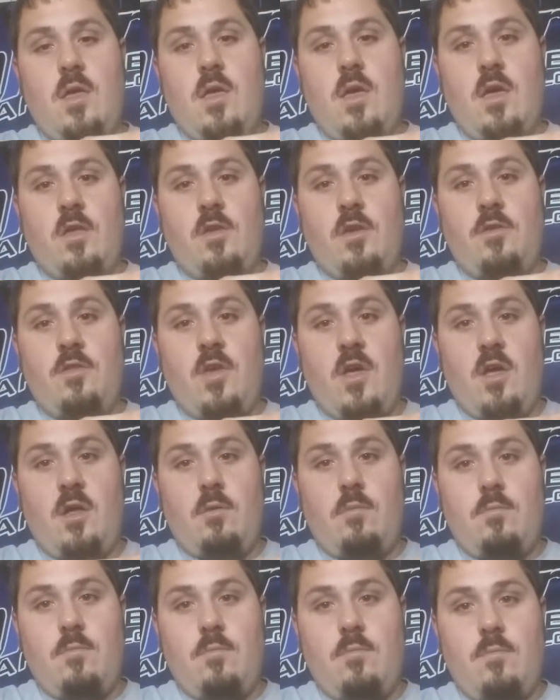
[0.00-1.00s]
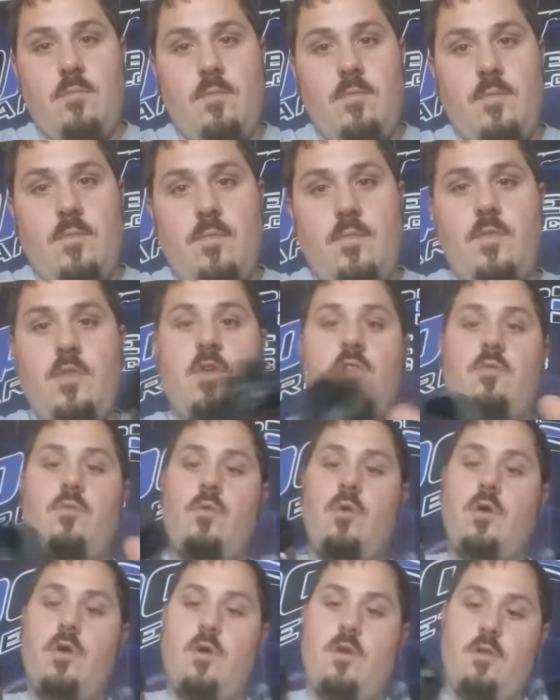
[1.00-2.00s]
as I was saying, this
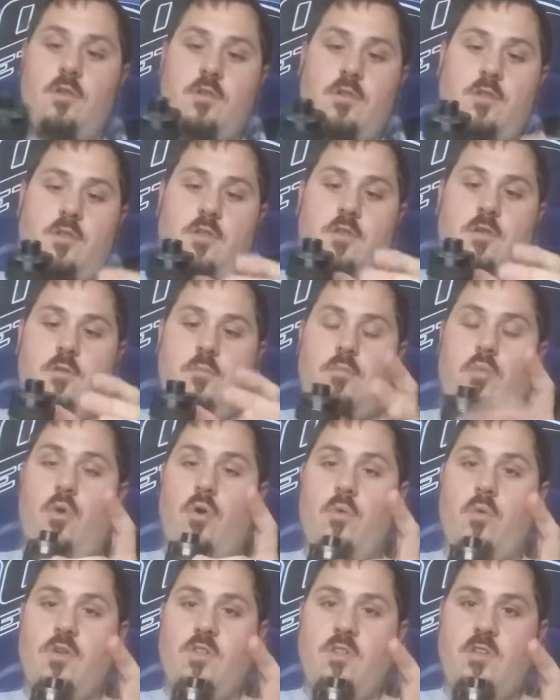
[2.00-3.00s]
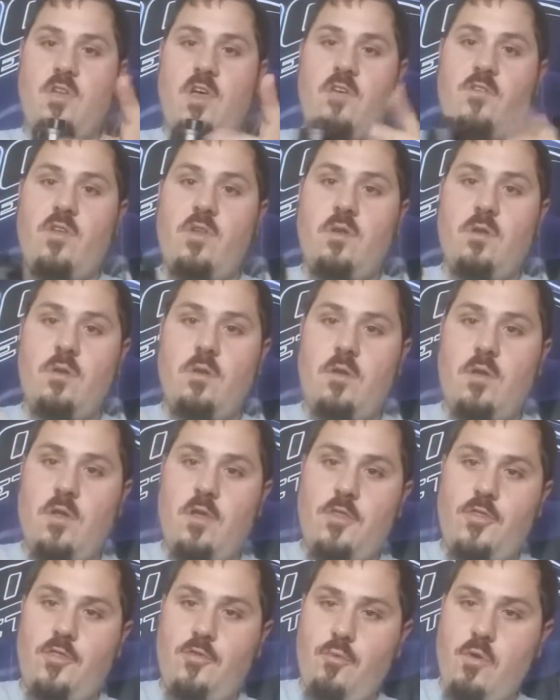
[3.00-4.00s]
was 0.17,
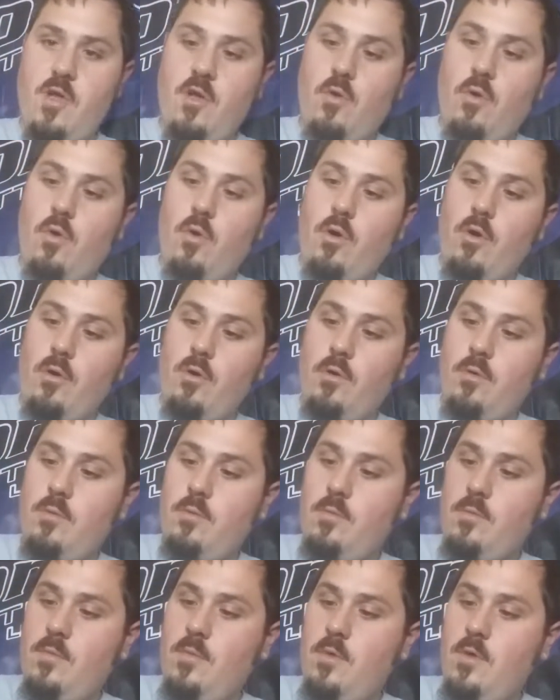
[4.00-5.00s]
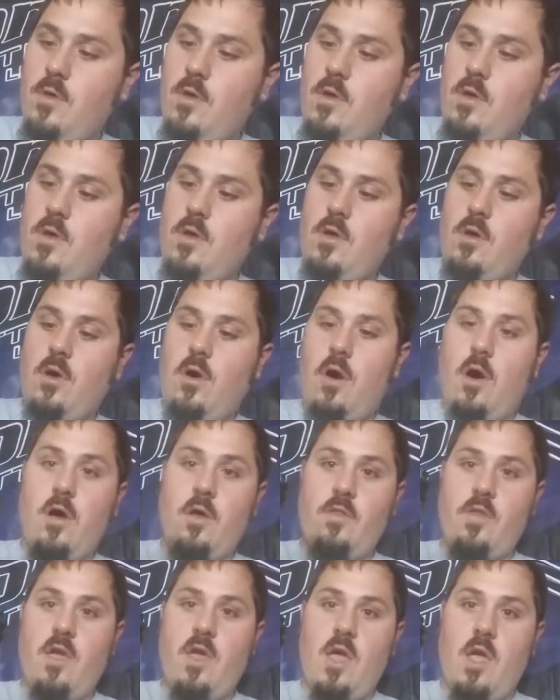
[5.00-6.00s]
3 coil
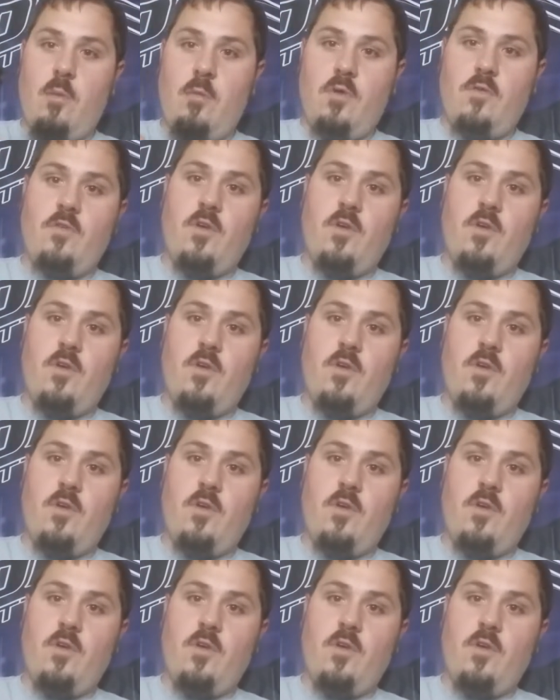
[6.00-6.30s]
on the Hammer